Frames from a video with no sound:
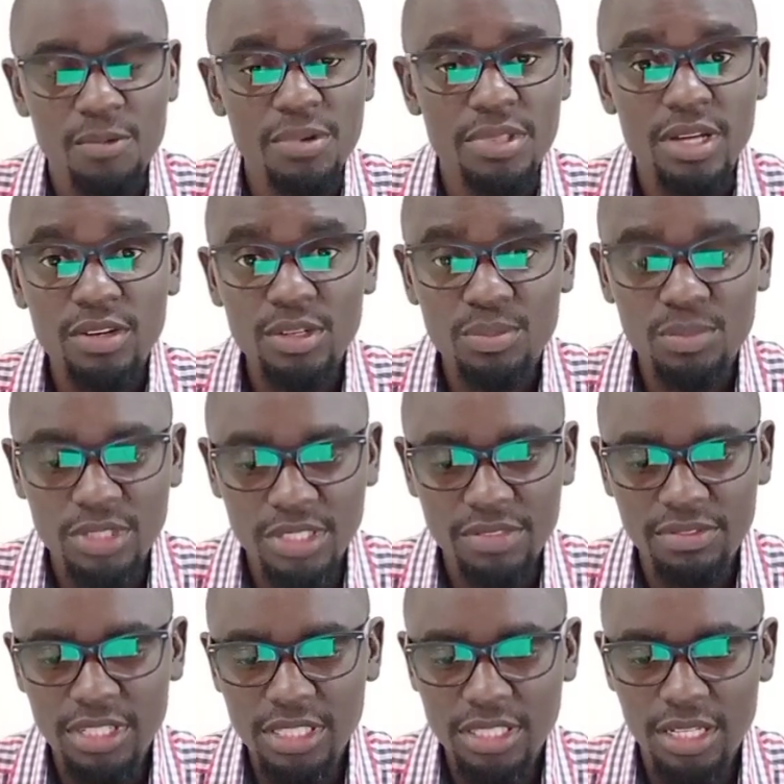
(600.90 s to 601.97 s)
Without
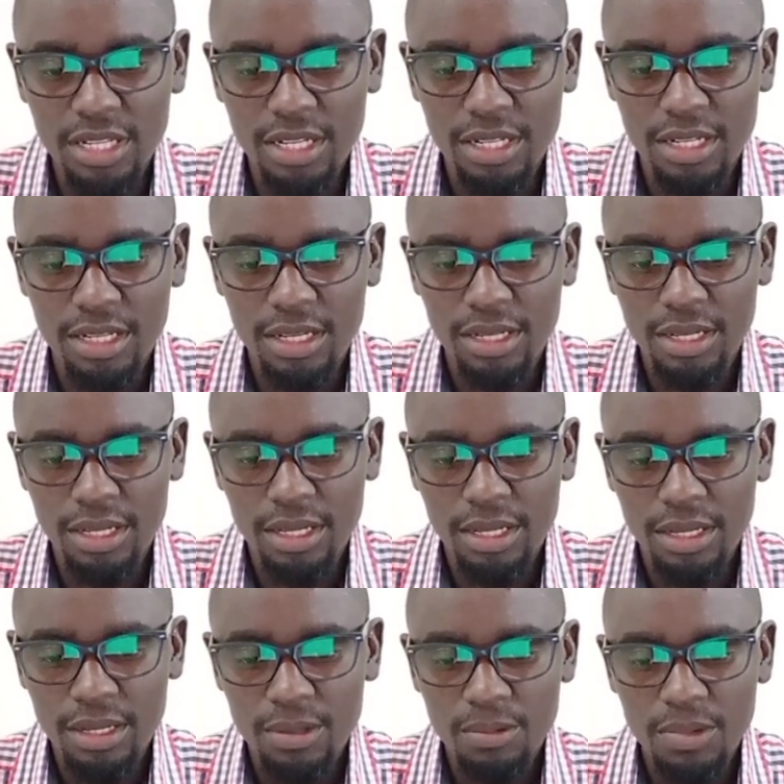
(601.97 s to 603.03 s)
motivation,
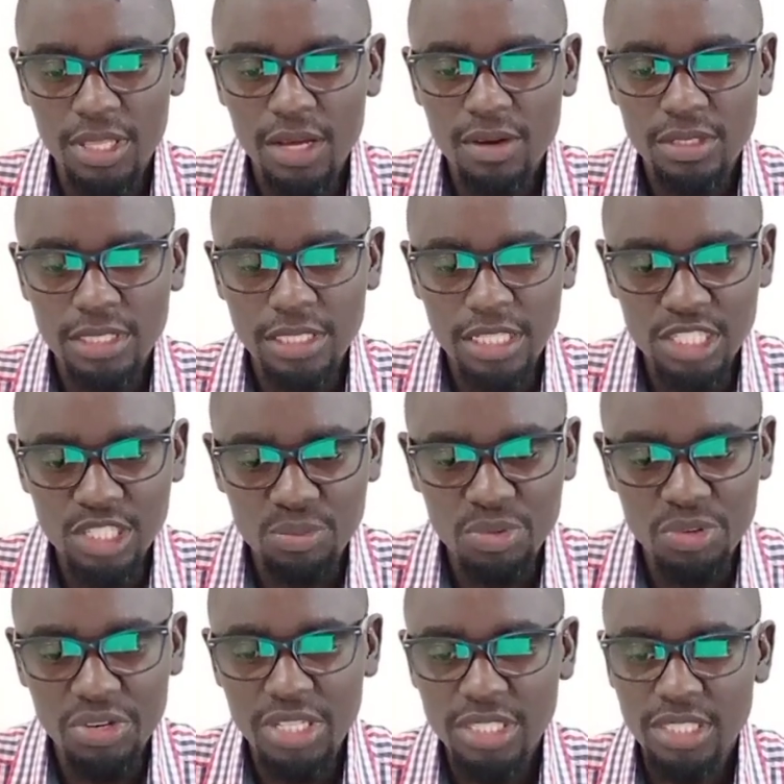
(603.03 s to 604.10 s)
without
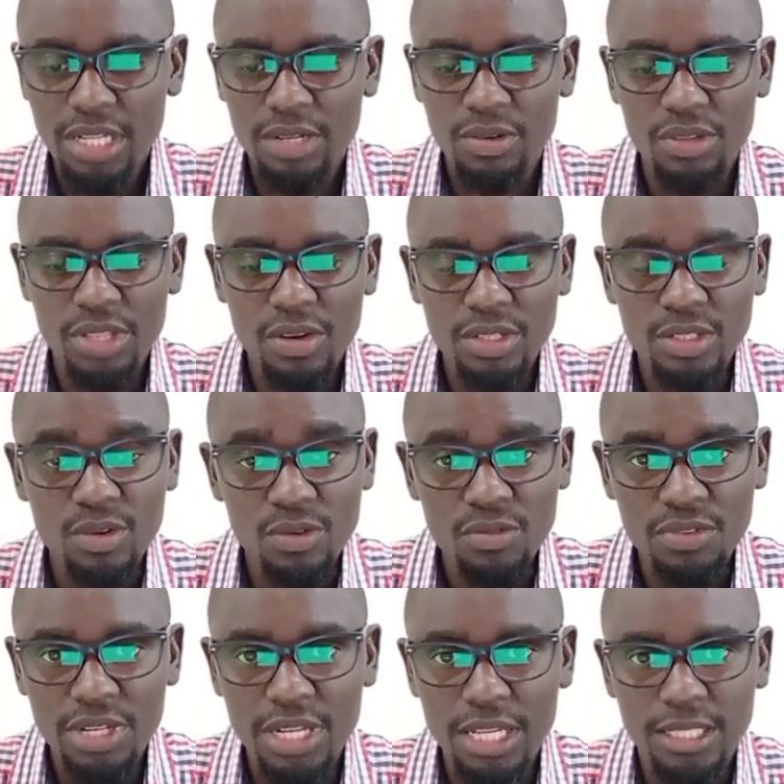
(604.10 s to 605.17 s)
inspiration, or without
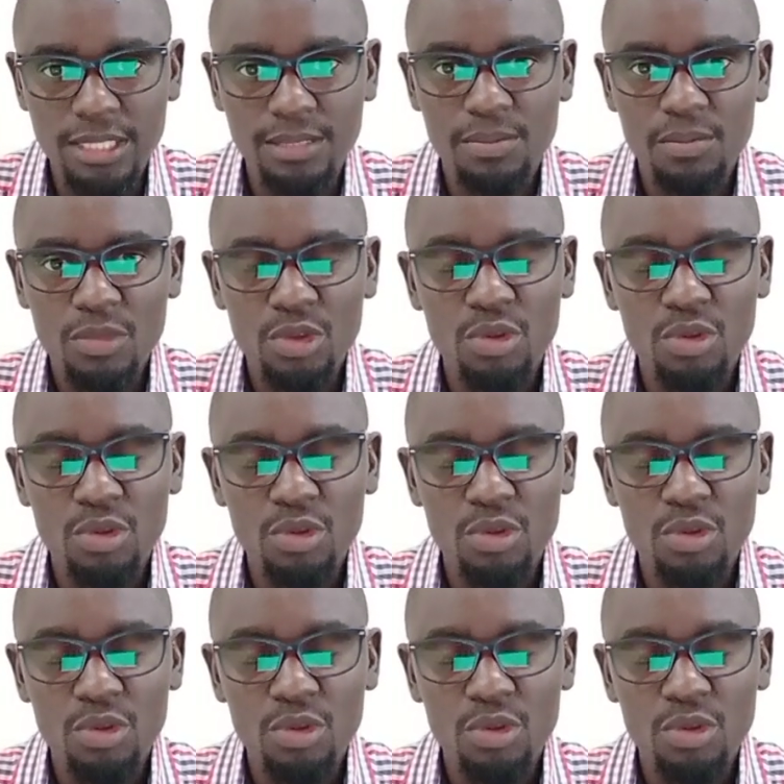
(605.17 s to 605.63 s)
confidence,